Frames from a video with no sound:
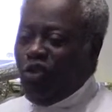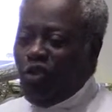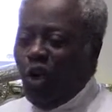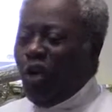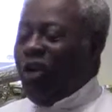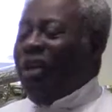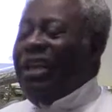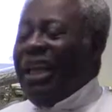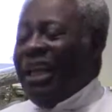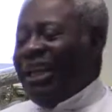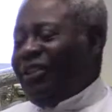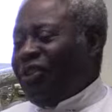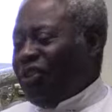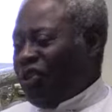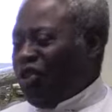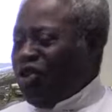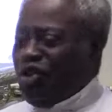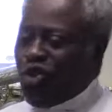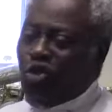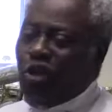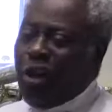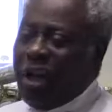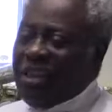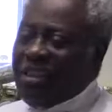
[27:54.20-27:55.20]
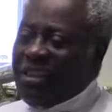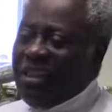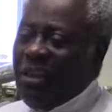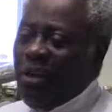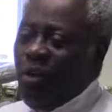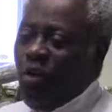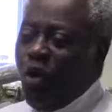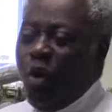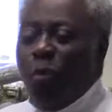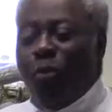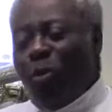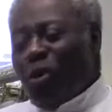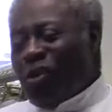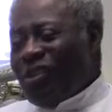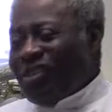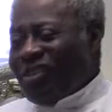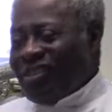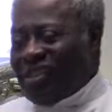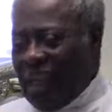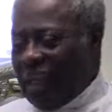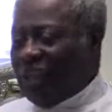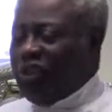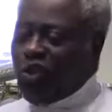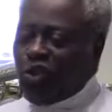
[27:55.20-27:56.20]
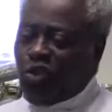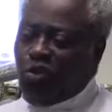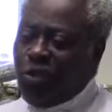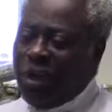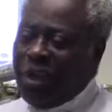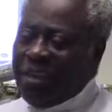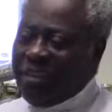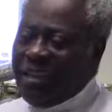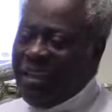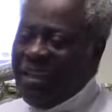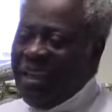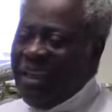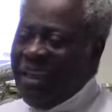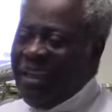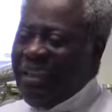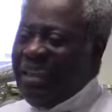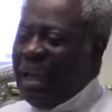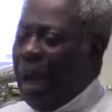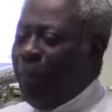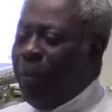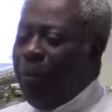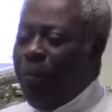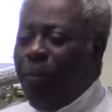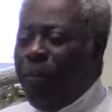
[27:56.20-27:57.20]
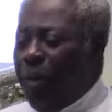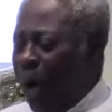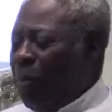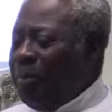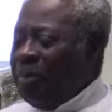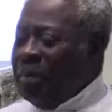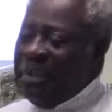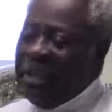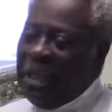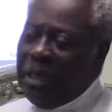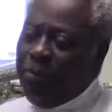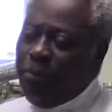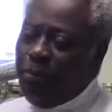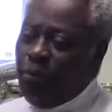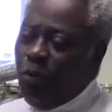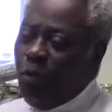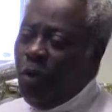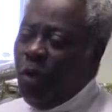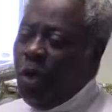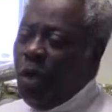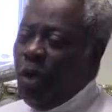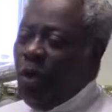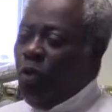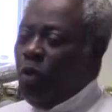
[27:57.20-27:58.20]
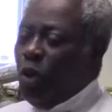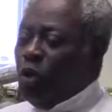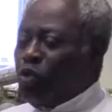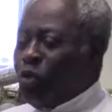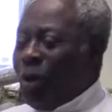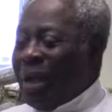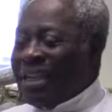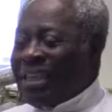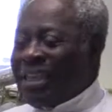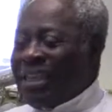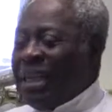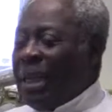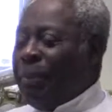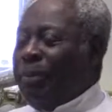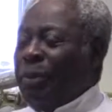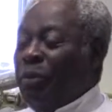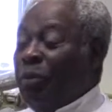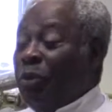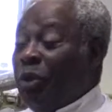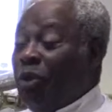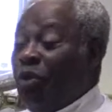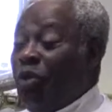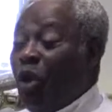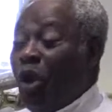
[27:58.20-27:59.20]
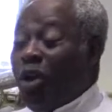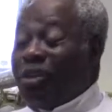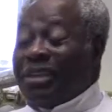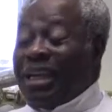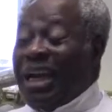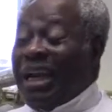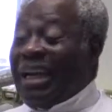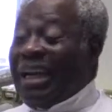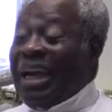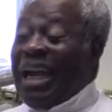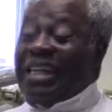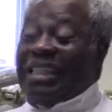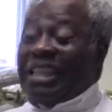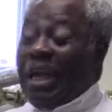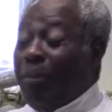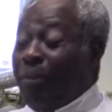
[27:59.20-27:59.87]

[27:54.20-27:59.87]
idolaters, homosexuals, the abominable, those who are sleeping with dogs and cats